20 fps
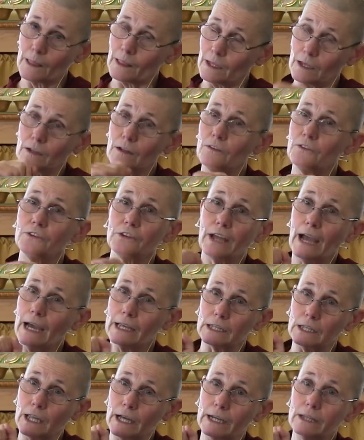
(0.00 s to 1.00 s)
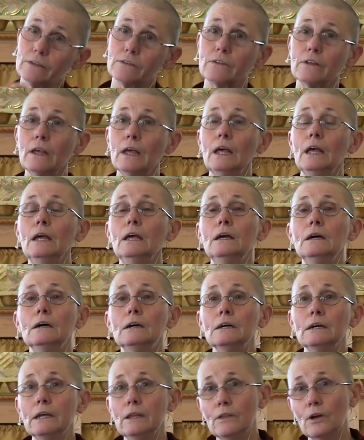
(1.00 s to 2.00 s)
little Seattleites
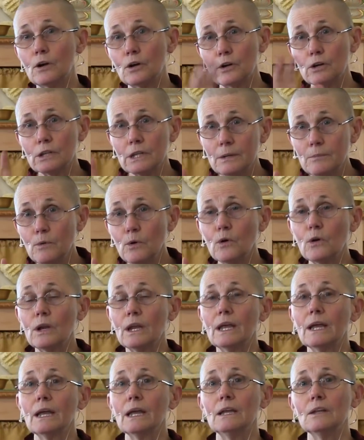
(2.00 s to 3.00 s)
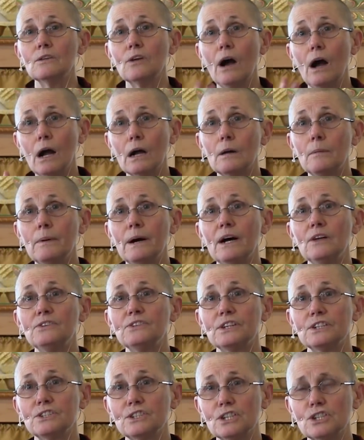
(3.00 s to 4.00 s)
in the early morning and talk about
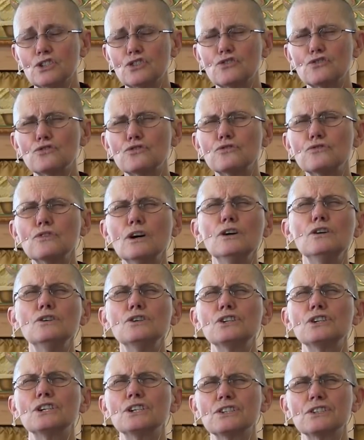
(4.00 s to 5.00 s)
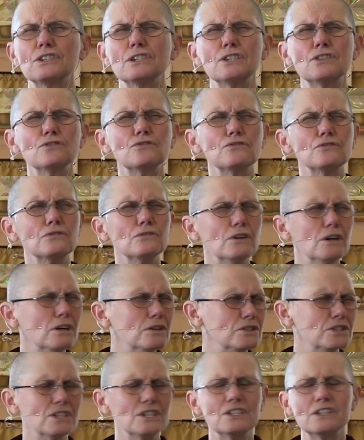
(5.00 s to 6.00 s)
such atrocious,
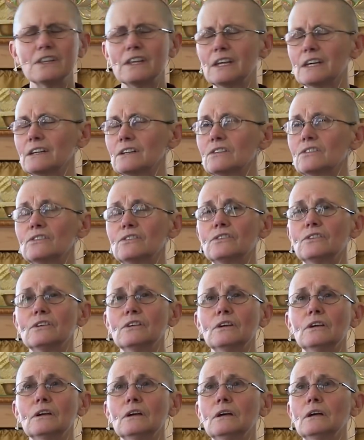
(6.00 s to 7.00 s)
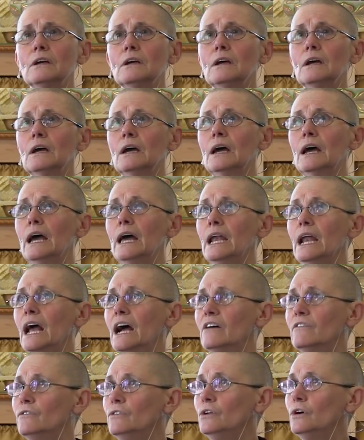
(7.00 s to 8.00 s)
atrocious things and
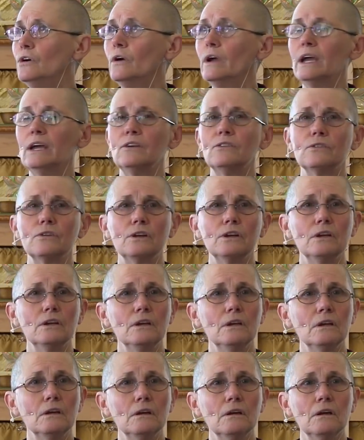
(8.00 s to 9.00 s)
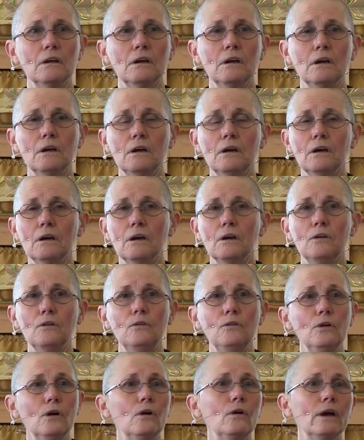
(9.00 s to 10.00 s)
have no hatred,
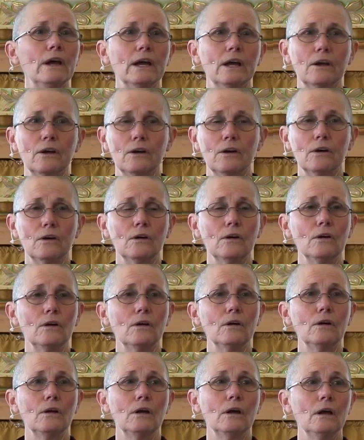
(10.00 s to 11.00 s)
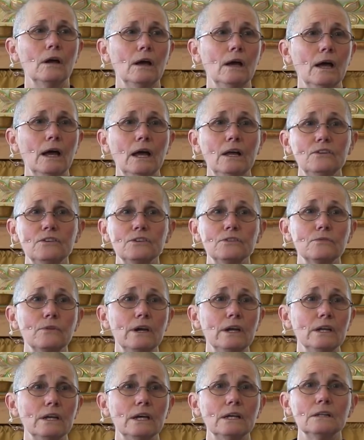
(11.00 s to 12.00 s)
no anger, and just
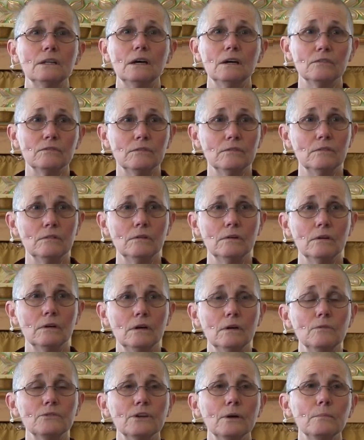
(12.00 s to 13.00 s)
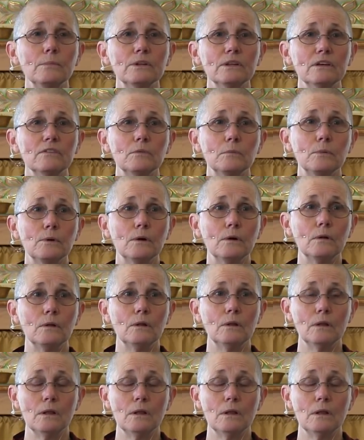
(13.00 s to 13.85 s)
radiate love. It was unbelievable.